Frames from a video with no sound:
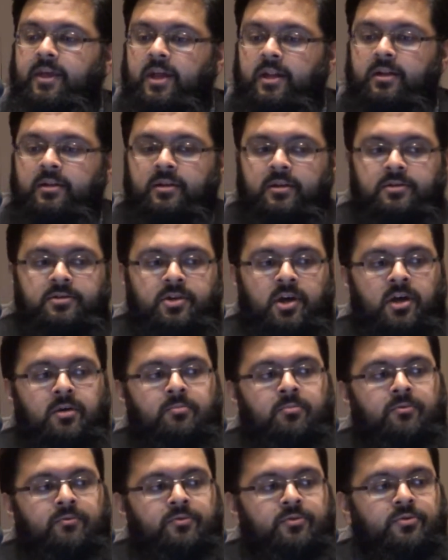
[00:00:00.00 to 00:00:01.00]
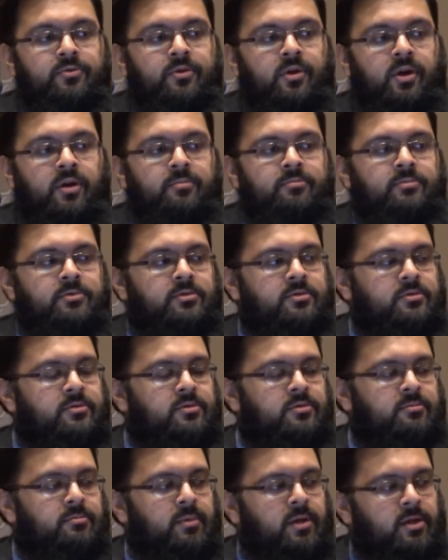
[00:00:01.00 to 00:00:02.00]
Then the time of who
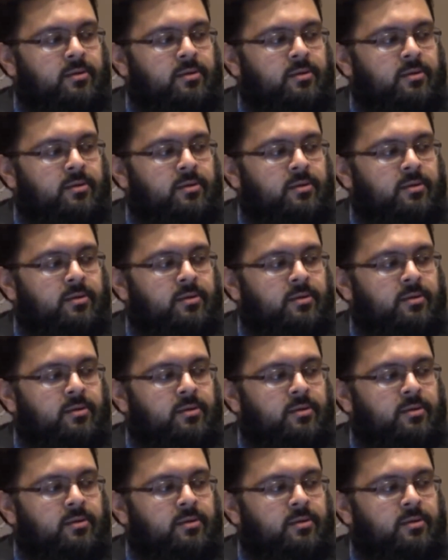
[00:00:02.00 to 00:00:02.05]
comes?